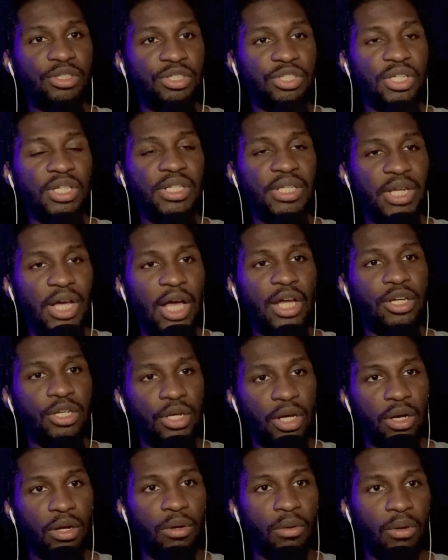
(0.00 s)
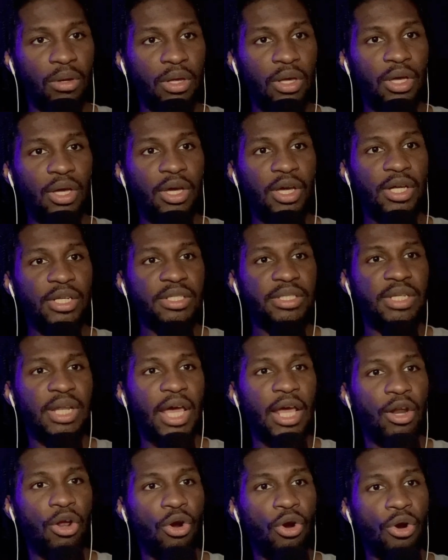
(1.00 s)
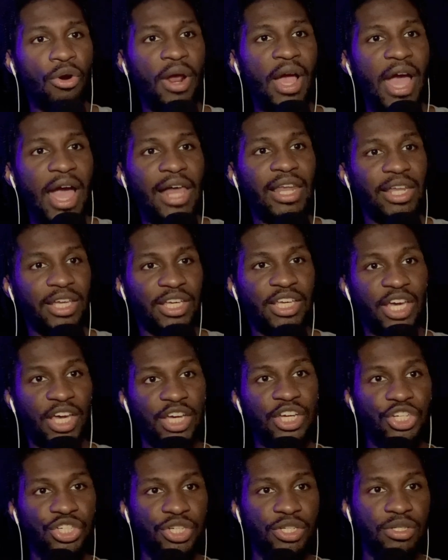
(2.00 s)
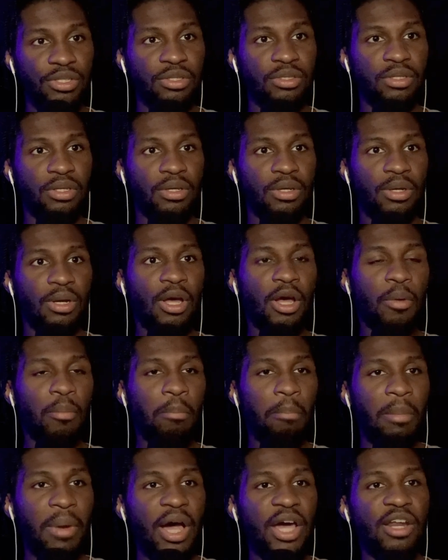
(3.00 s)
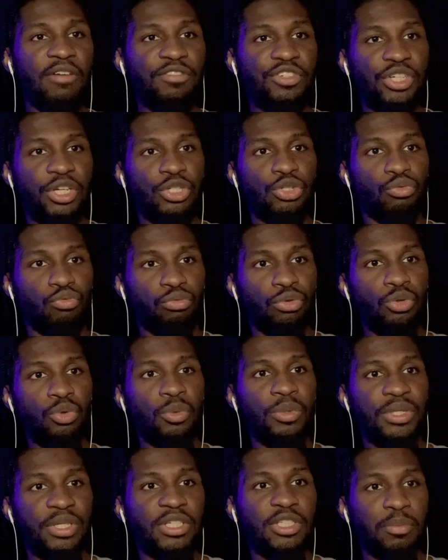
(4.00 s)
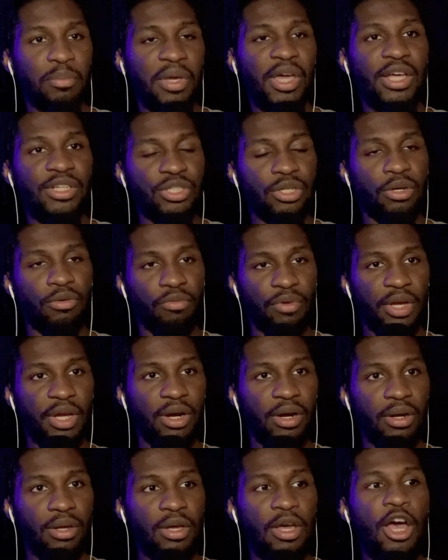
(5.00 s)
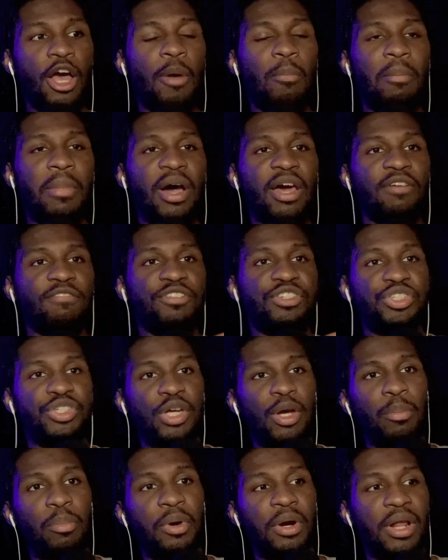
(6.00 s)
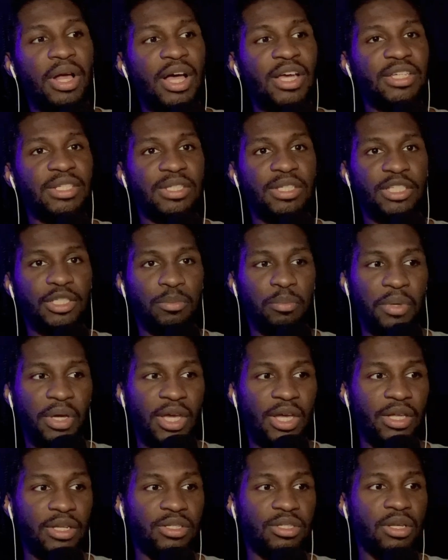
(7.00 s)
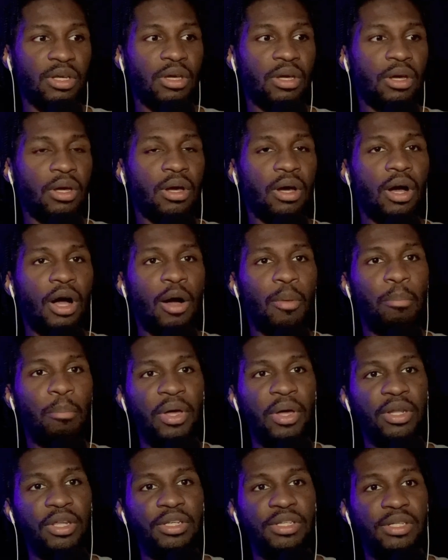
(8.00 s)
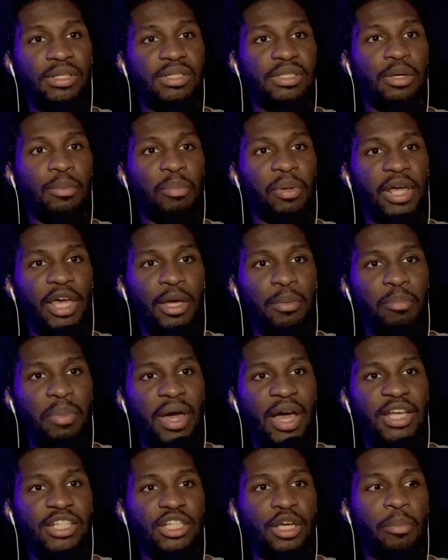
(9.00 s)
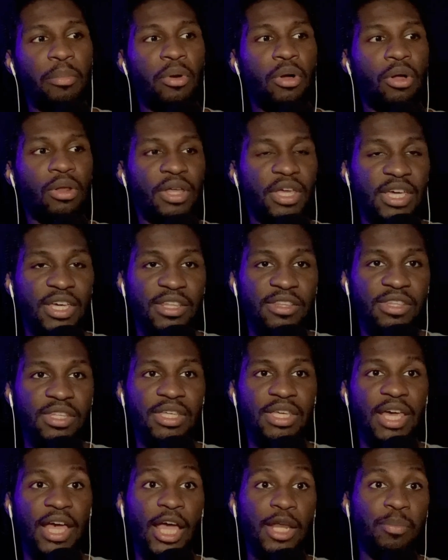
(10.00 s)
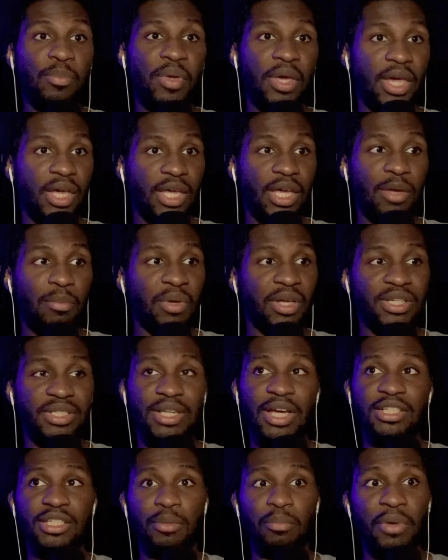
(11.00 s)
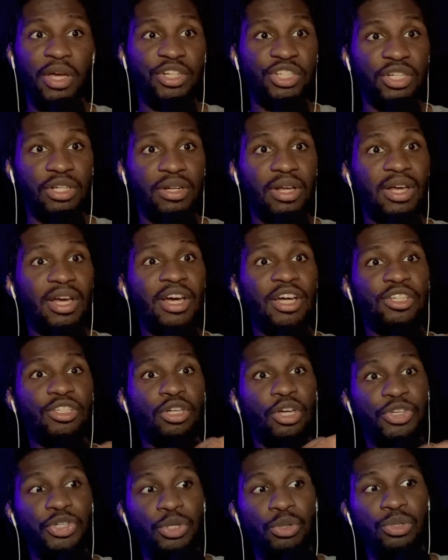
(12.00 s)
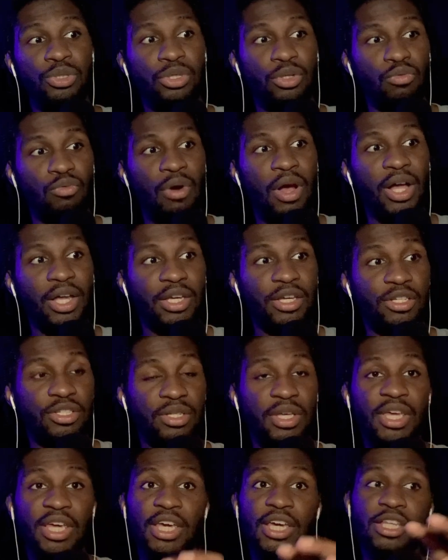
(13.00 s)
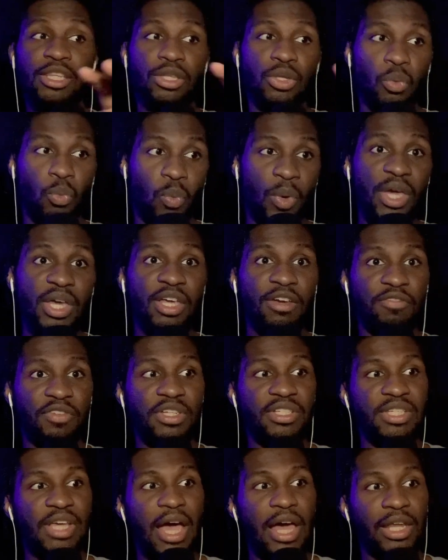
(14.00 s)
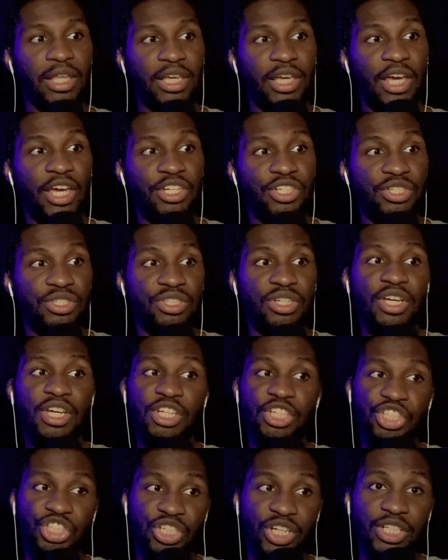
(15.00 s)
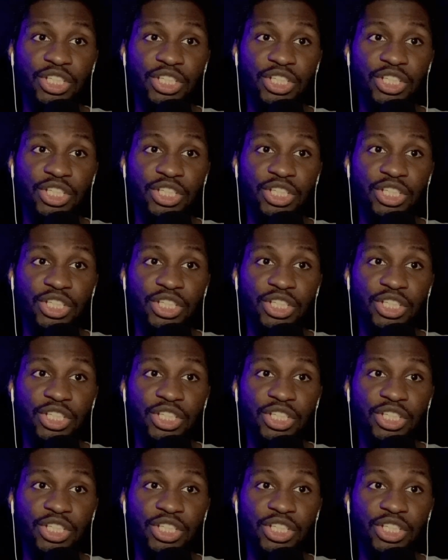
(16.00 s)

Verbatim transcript: Did she not know that her allegations might have just ruined this man's career? Might have jeopardized this man's ability to play basketball in the N B A again? Because not to mention, the Houston Rockets, in the wake of these allegations,